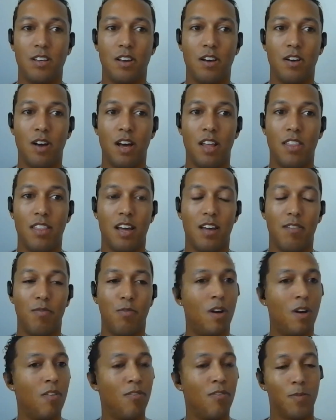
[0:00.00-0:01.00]
so I
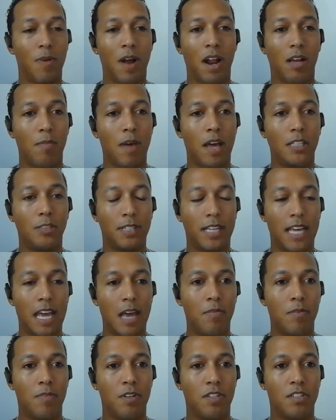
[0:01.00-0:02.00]
thought, well, for product management, it
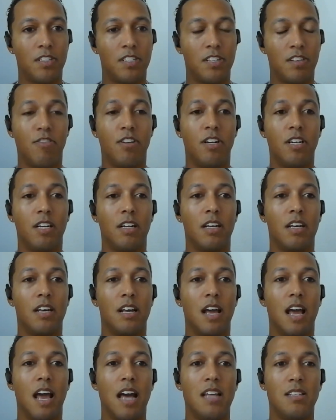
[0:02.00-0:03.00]
can't be much different.
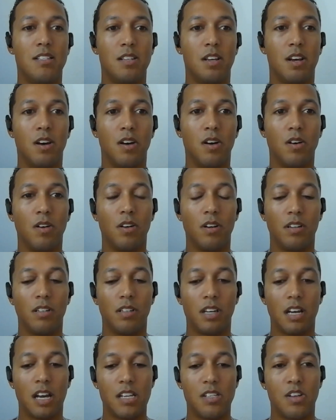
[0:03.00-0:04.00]
And so
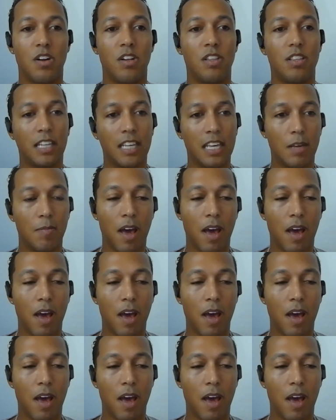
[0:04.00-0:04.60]
I started thinking